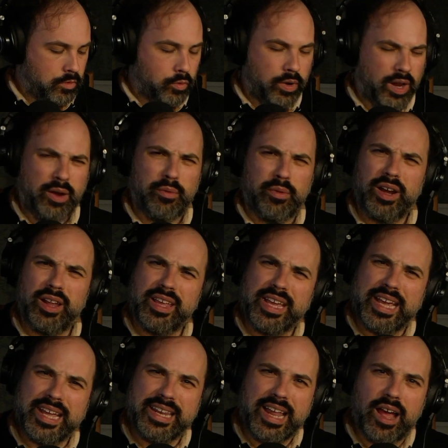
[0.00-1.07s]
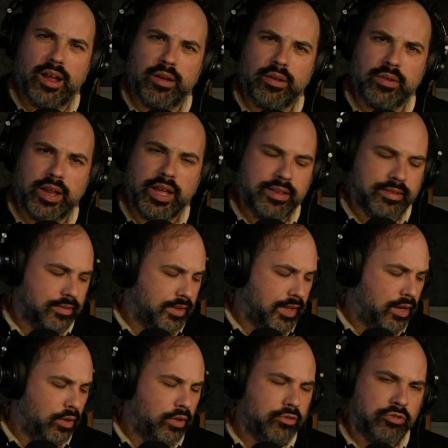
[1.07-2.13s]
right? Really get down as
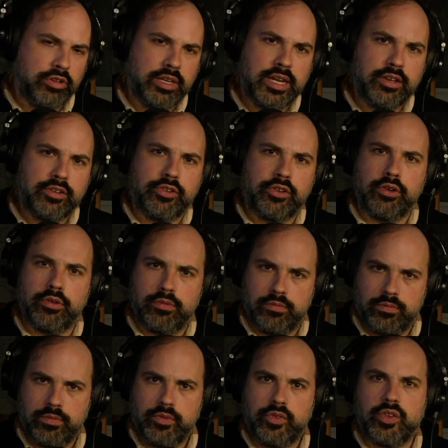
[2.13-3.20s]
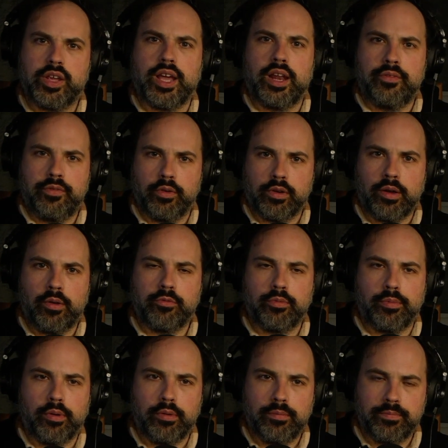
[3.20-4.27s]
little as you need to kind of feel
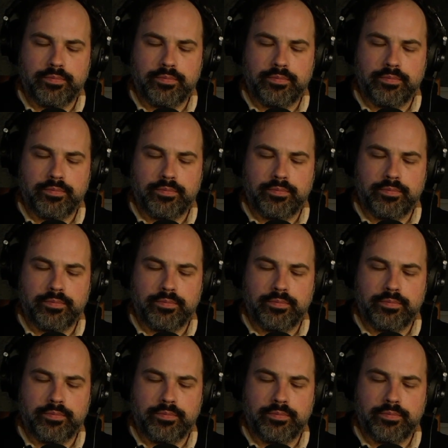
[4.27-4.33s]
comfortable.